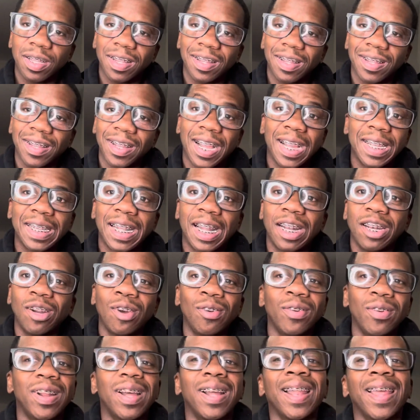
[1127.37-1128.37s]
Because I
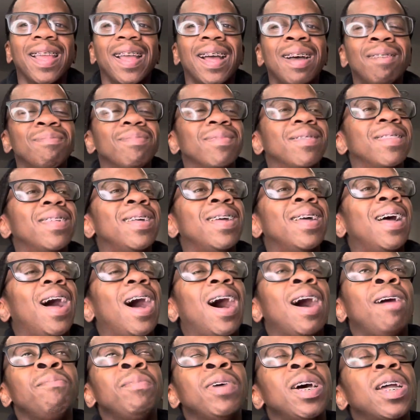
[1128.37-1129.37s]
know that, like, I'm
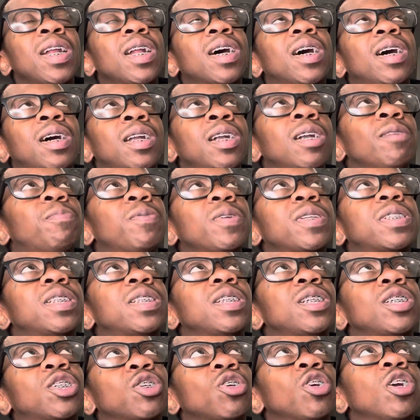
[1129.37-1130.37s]
not
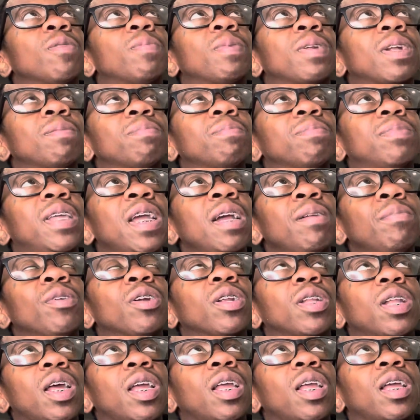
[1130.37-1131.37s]
100% sure, but I'm damn
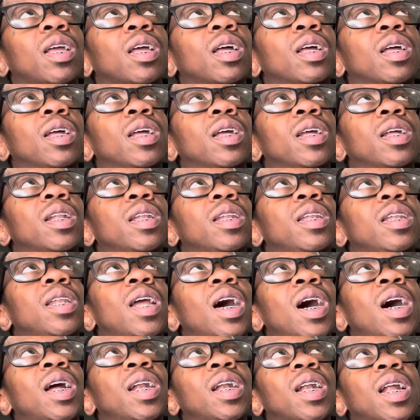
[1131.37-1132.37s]
near like
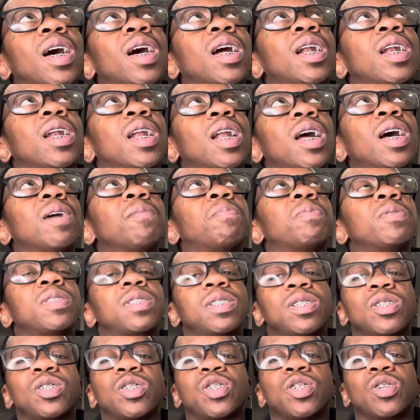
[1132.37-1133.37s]

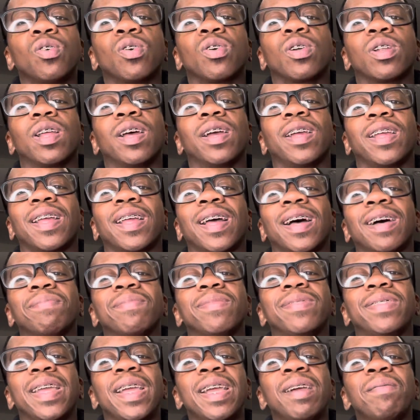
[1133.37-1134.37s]
999% sure. Like,
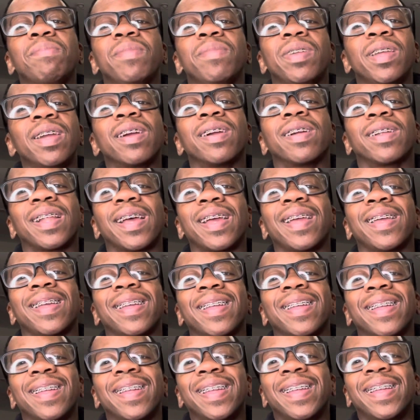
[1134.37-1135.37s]
I'm damn near,
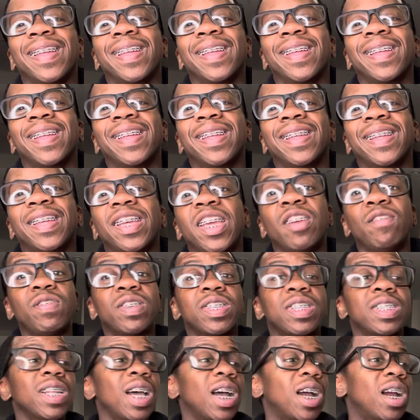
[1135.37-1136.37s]
like, if
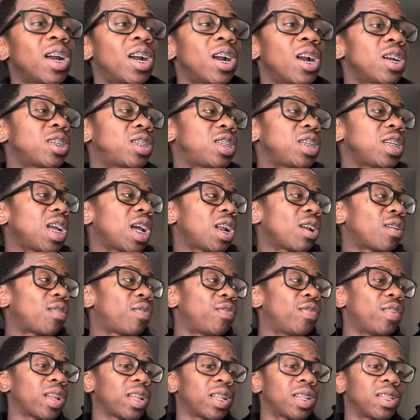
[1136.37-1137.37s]
it's not her, she got a
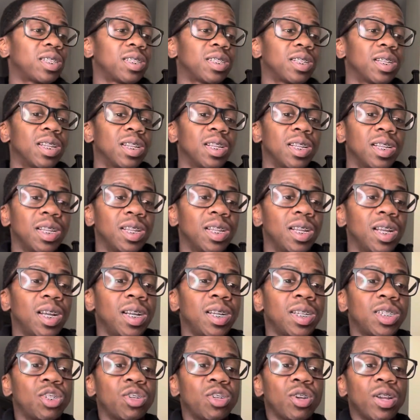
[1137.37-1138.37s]

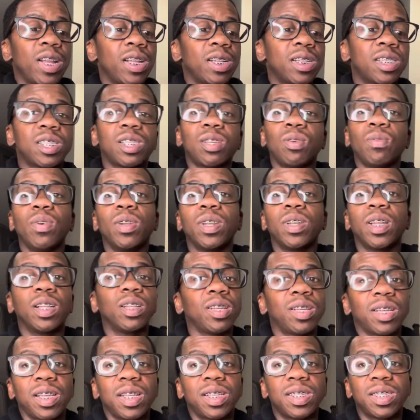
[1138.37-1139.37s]
trans twin that
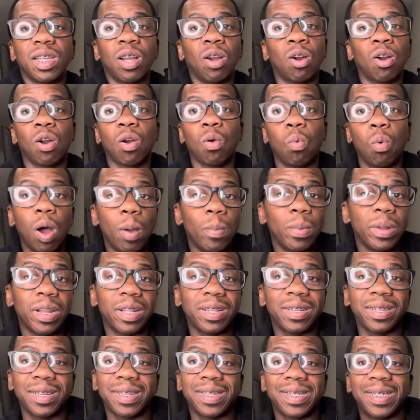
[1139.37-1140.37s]
or a woman
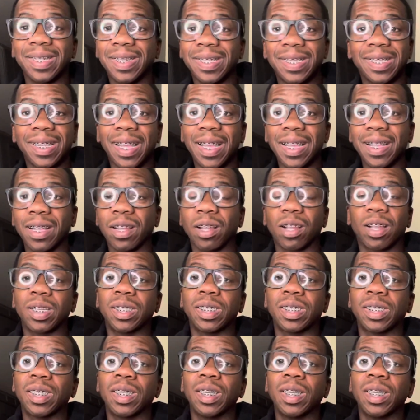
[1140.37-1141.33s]
that looks just like her, because